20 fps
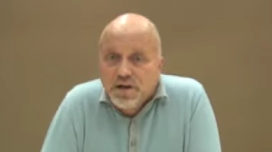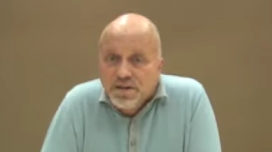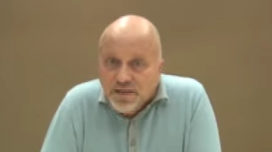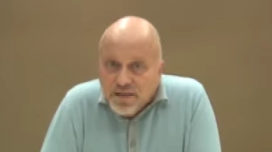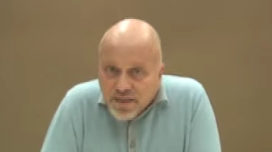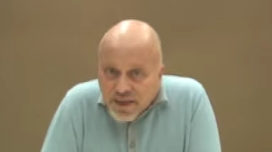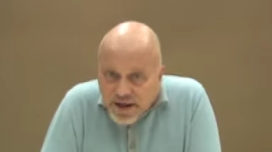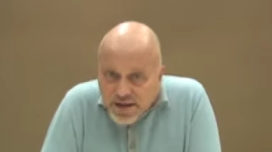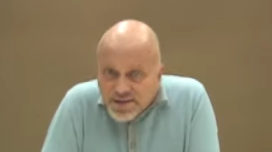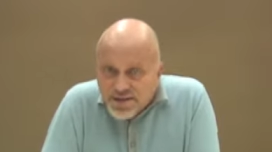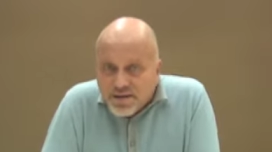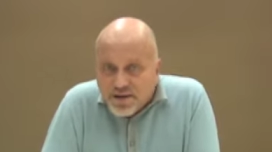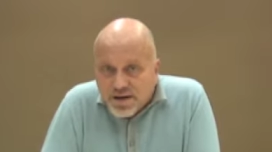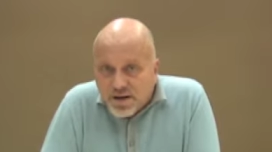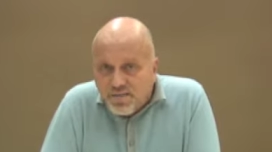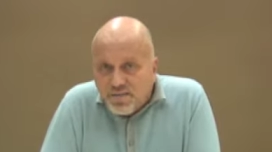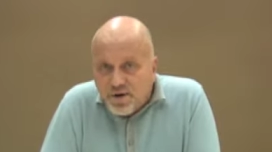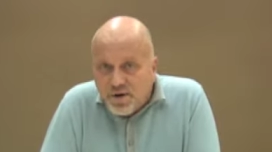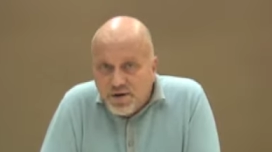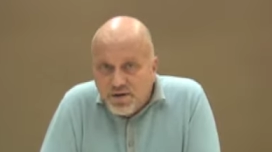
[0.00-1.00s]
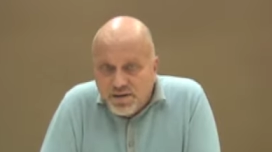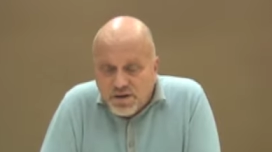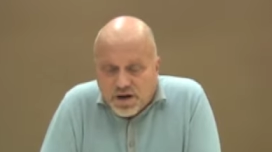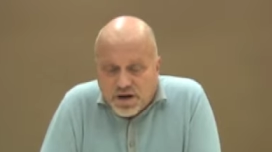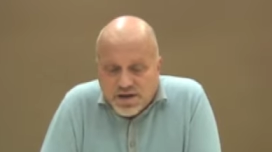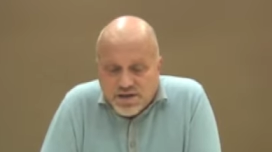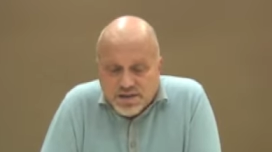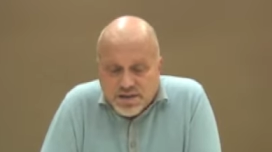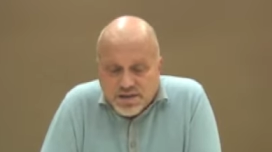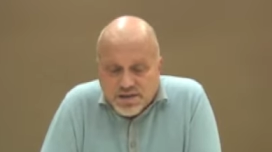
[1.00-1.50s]
The last thing I want
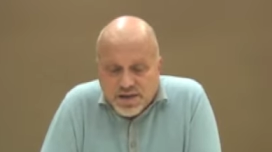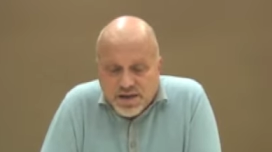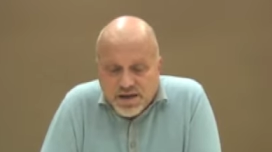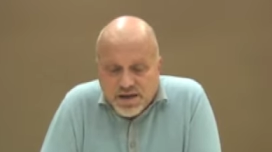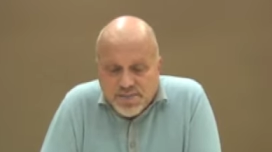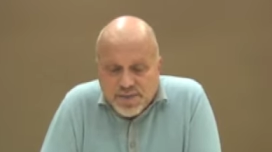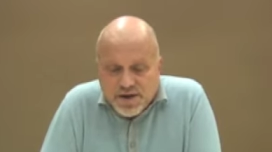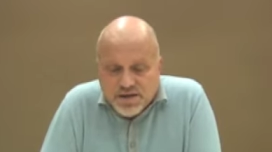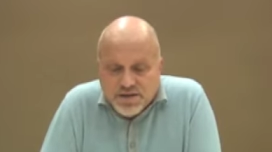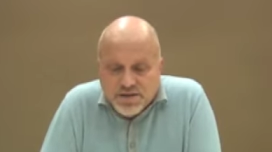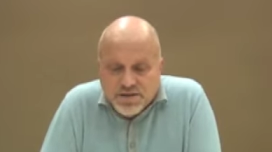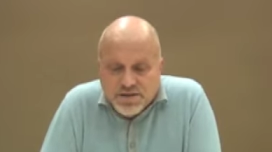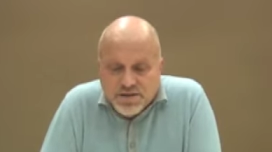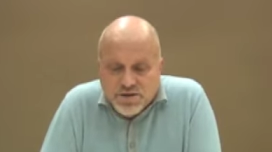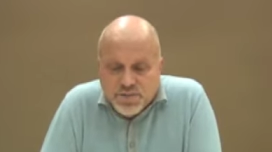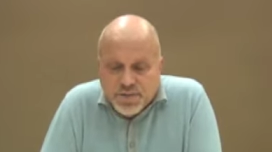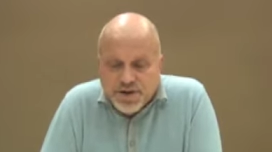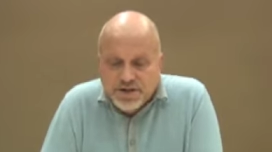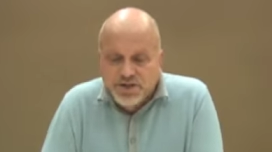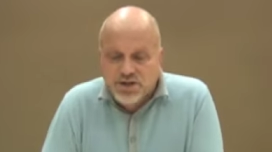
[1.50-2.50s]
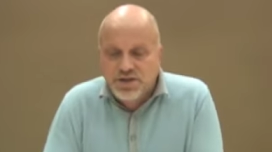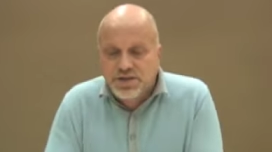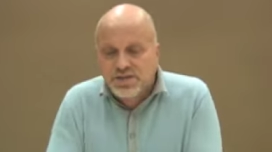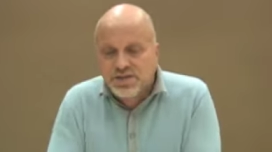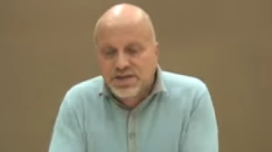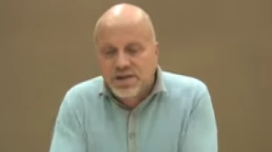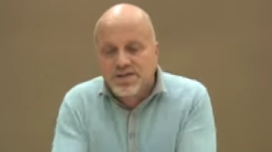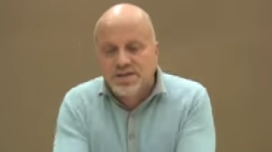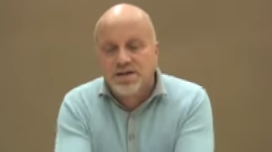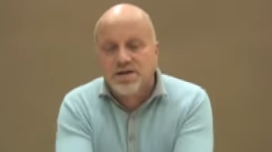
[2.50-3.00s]
uh, to say about the situation
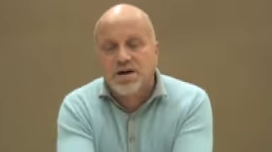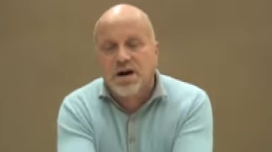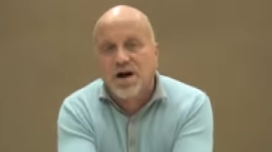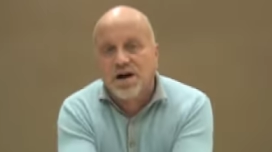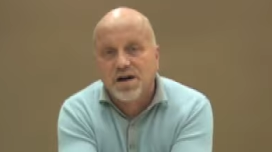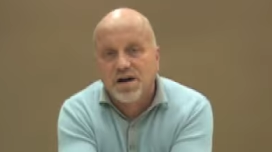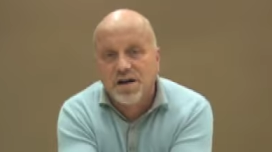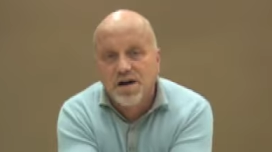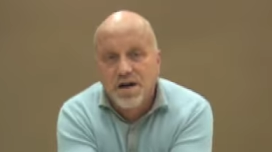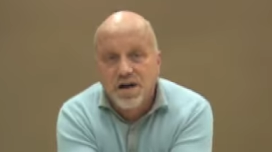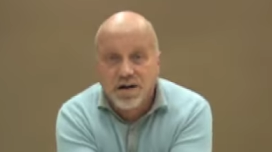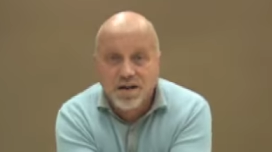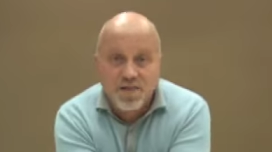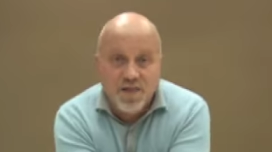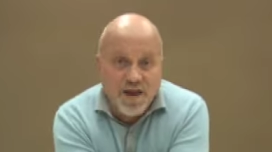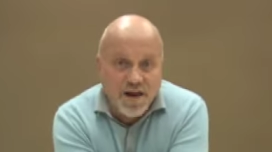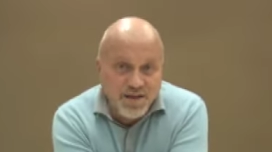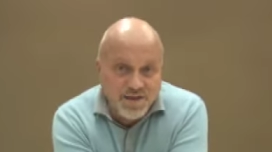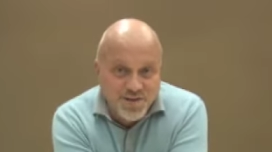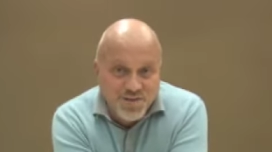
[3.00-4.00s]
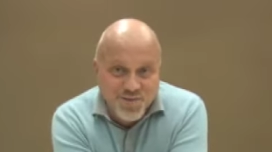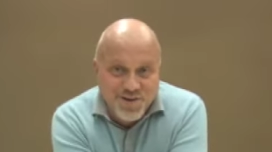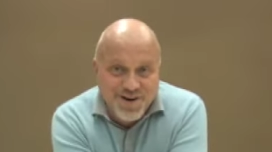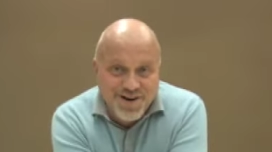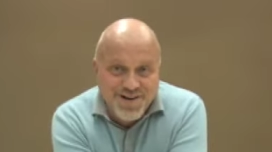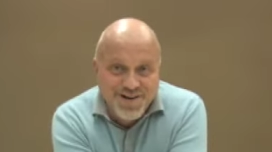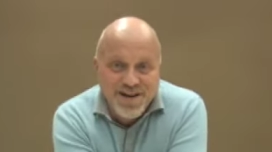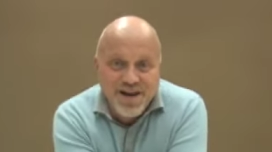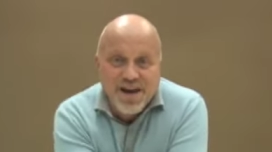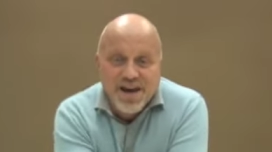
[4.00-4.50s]
is that there are Class
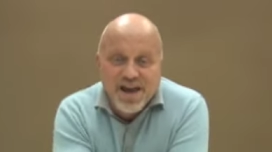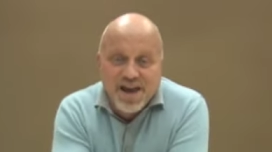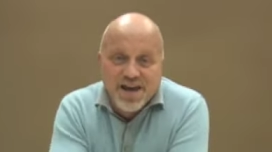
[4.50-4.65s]
1